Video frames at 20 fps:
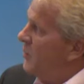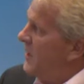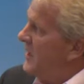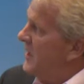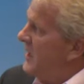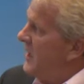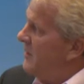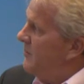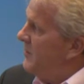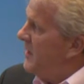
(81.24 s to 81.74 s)

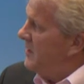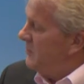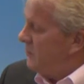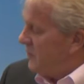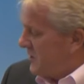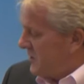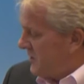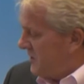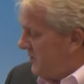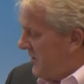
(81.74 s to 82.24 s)
came in with
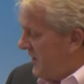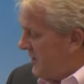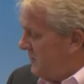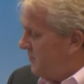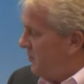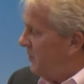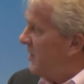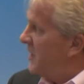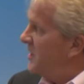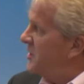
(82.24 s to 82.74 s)
some
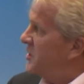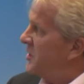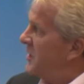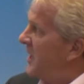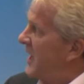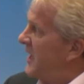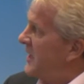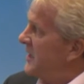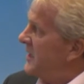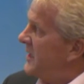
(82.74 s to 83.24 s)
exploration
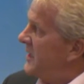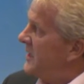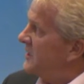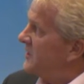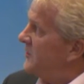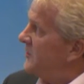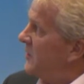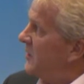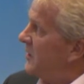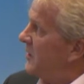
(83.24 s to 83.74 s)
ideas
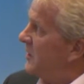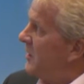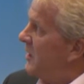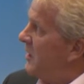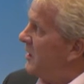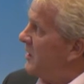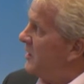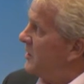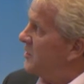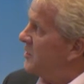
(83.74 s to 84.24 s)
for a
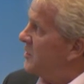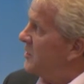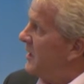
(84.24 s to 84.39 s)
large